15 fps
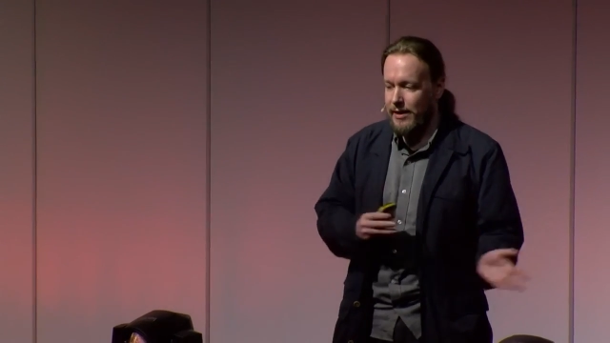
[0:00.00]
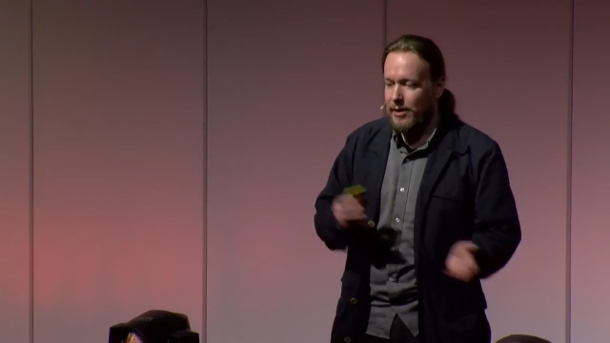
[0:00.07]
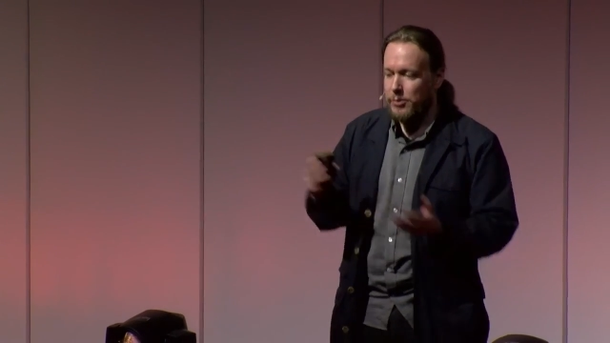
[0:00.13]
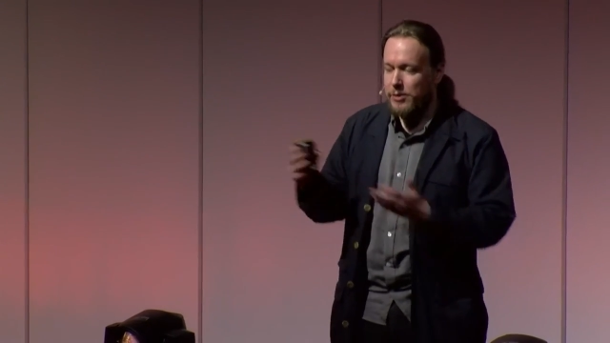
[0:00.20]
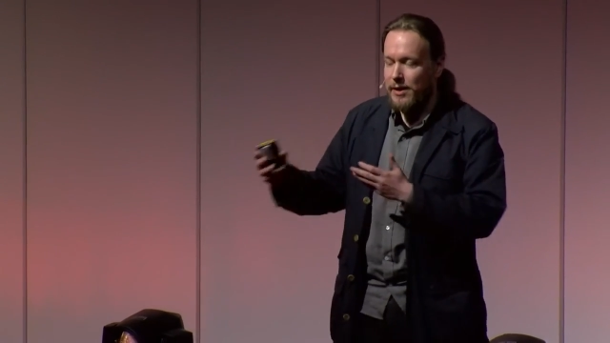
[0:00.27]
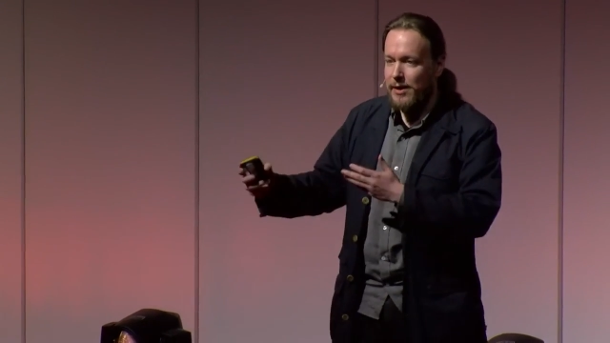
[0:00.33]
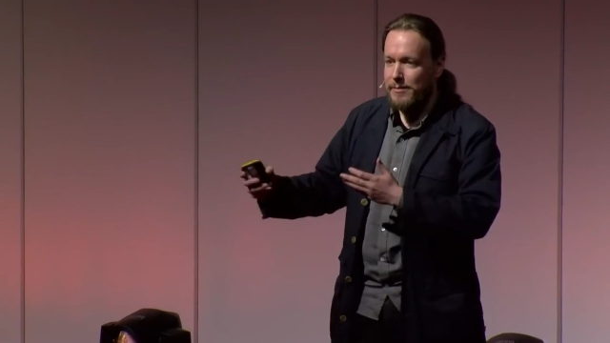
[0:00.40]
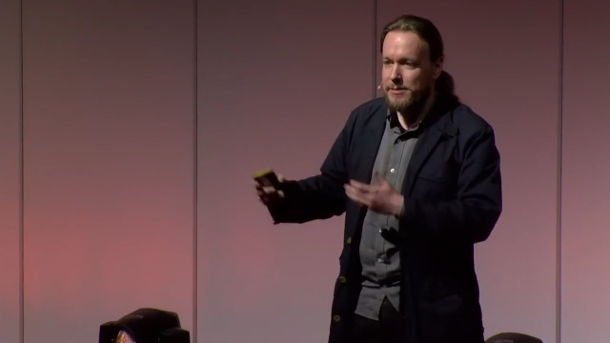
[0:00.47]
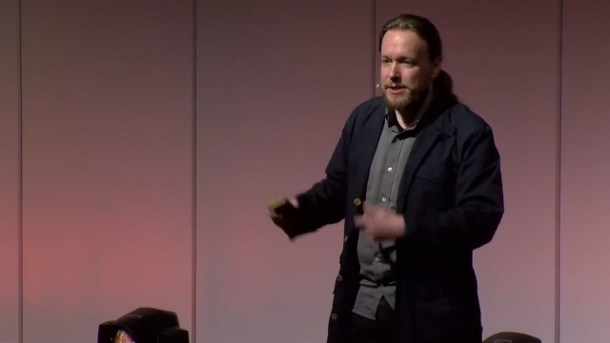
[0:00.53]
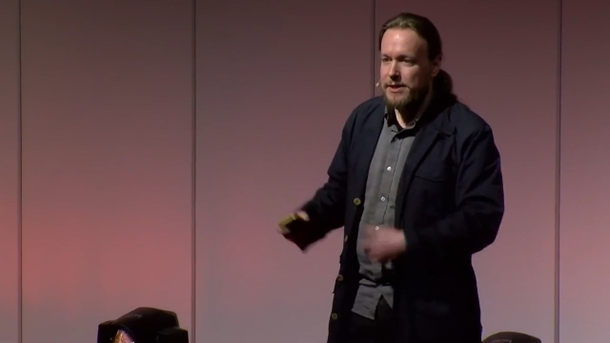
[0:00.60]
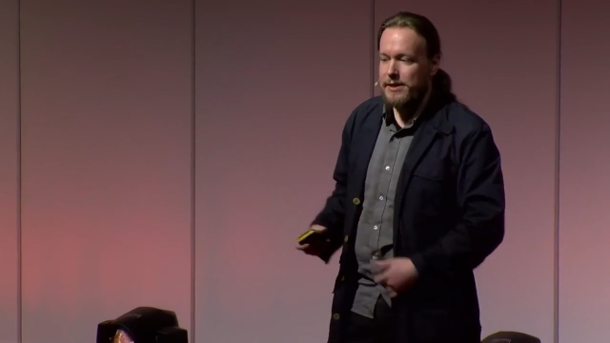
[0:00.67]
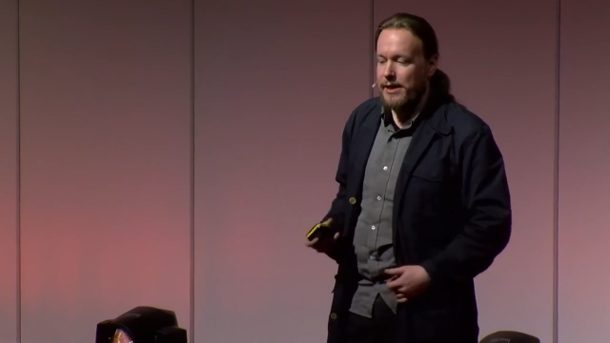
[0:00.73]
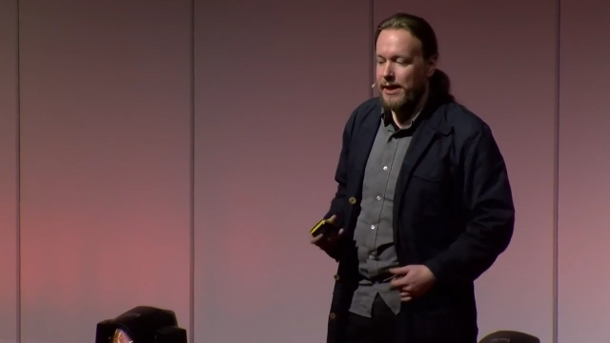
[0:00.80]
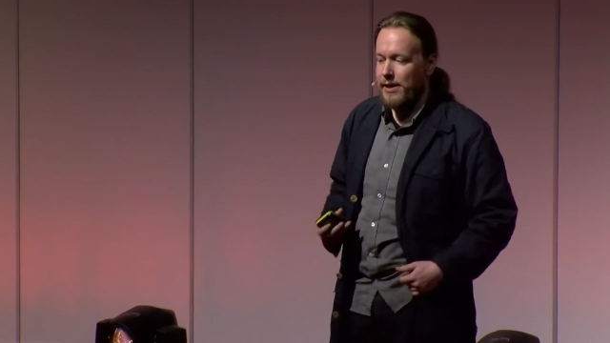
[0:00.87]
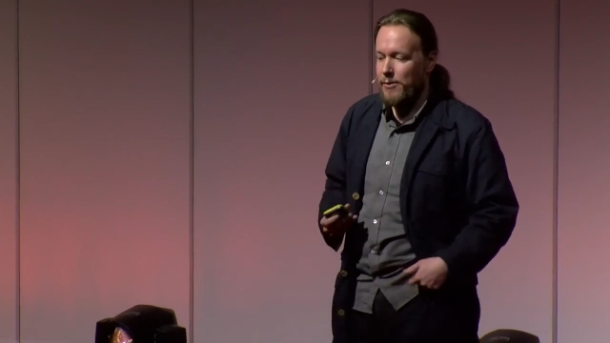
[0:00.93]
out comes
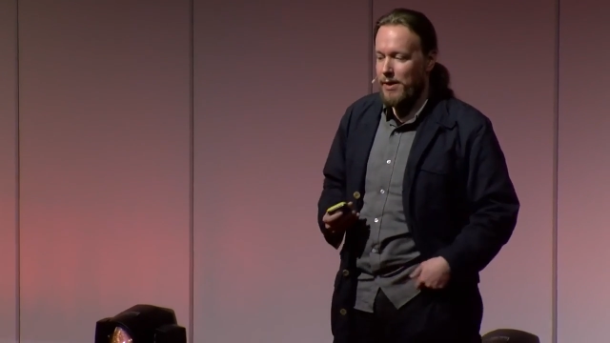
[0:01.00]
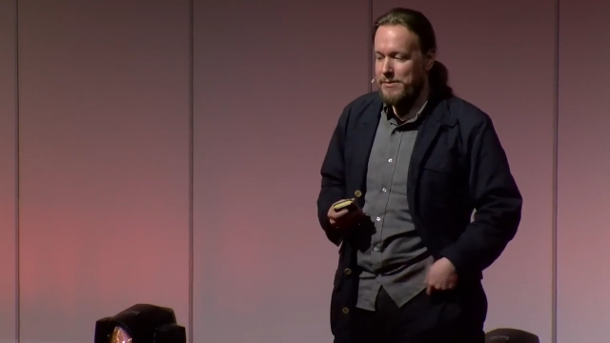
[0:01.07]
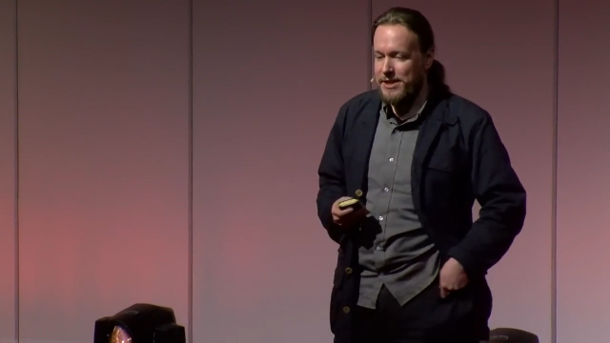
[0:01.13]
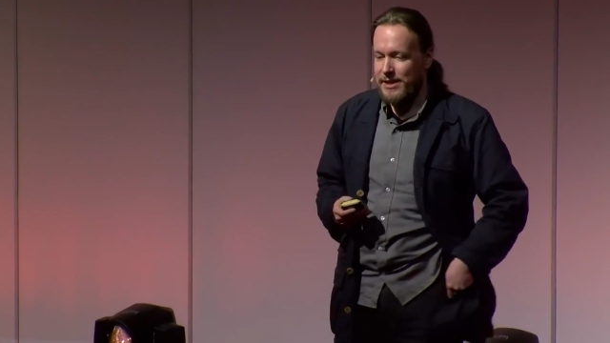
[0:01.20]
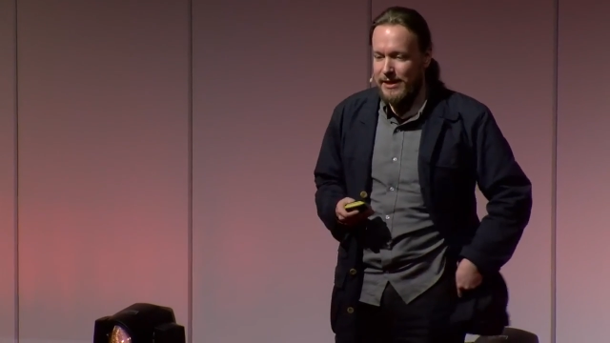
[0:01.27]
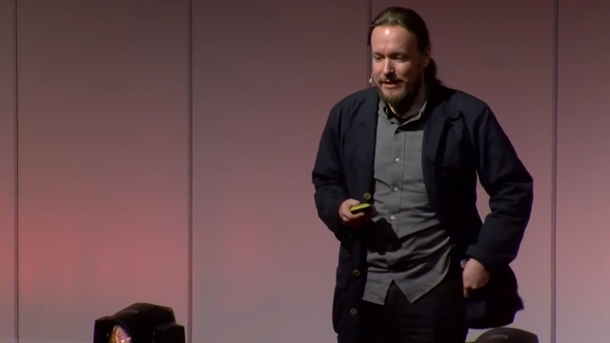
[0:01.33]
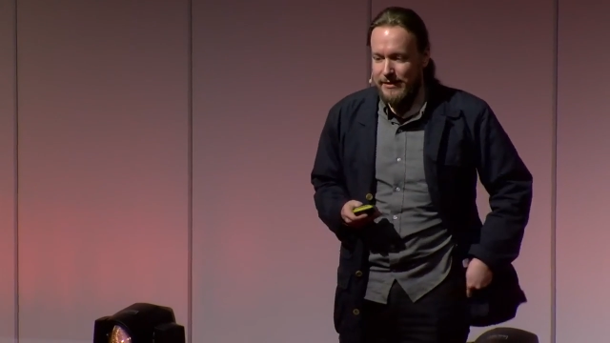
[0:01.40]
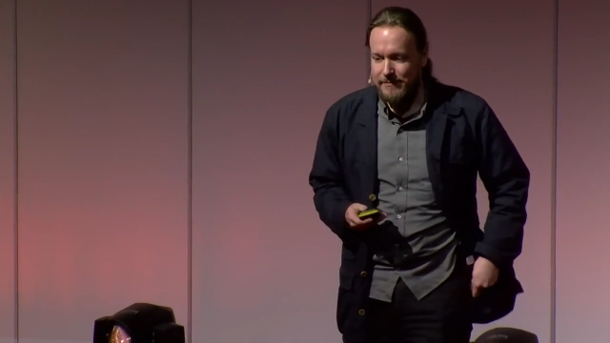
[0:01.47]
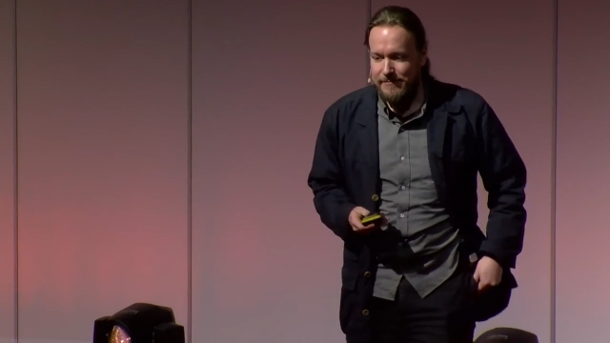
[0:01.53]
a website.